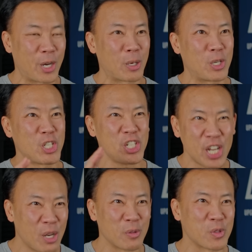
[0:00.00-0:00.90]
Are your
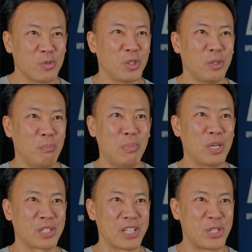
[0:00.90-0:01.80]
shelves full of
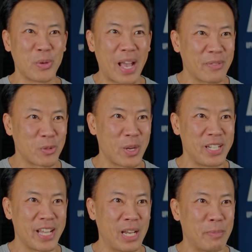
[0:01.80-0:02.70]
books that you haven't
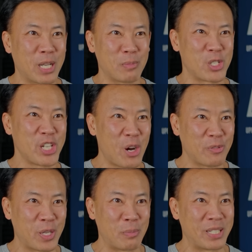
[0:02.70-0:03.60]
read yet and become
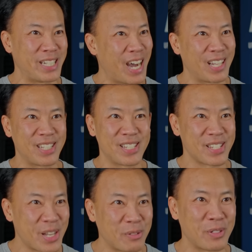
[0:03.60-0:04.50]
shelf help and not
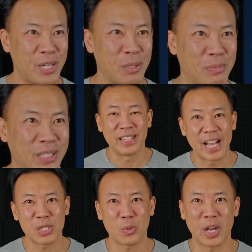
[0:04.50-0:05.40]
self help? And
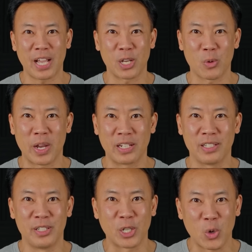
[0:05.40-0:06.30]
that's why I
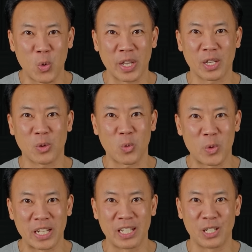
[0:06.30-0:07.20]
created the Kwik
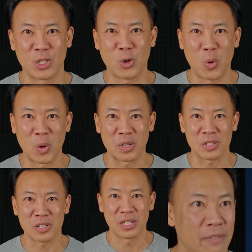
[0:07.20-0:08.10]
Reading
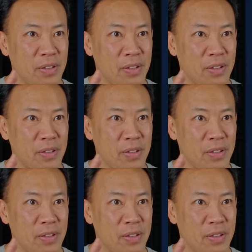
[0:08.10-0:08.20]
Course.